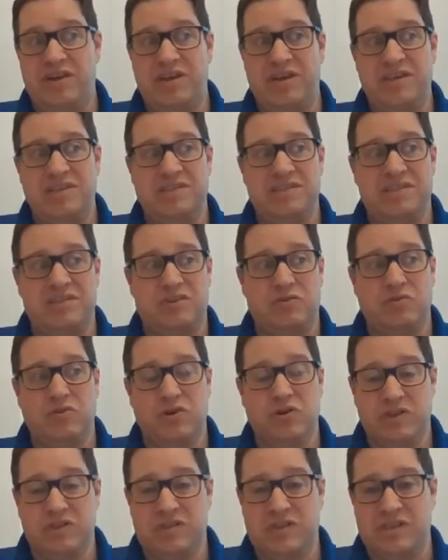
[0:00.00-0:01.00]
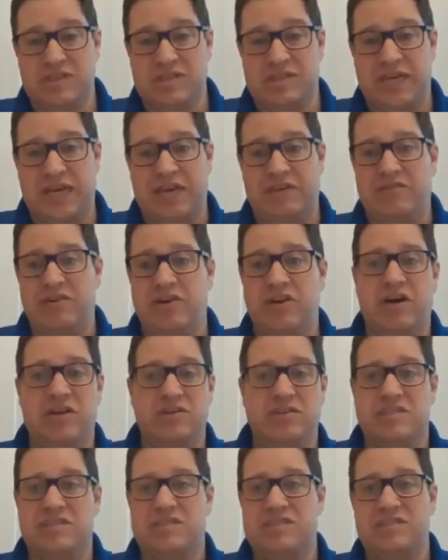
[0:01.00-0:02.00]
it is it a realistic save, and
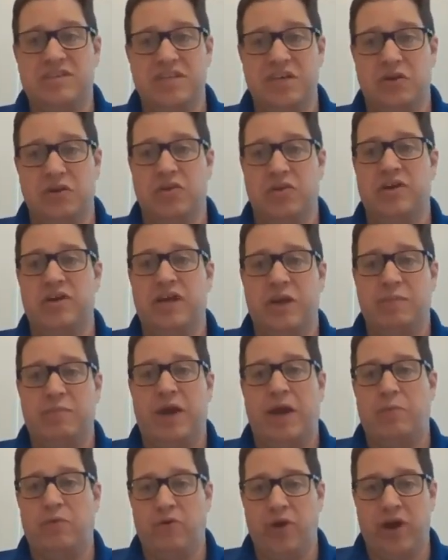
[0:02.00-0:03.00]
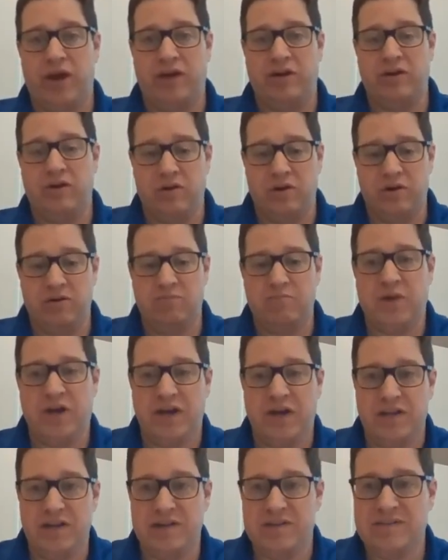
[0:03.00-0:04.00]
not just, looking at a paper rate and going,
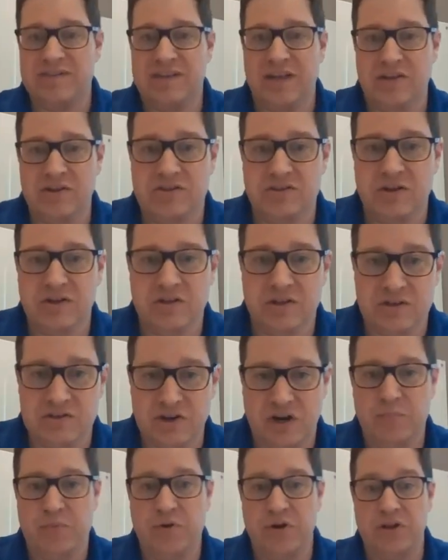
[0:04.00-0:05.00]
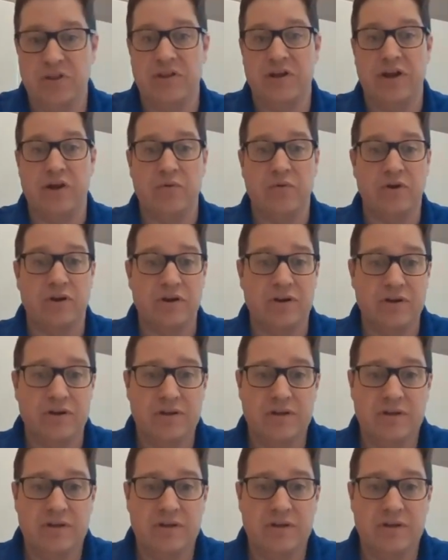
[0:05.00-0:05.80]
man, that looks good, let's try to put it in the network.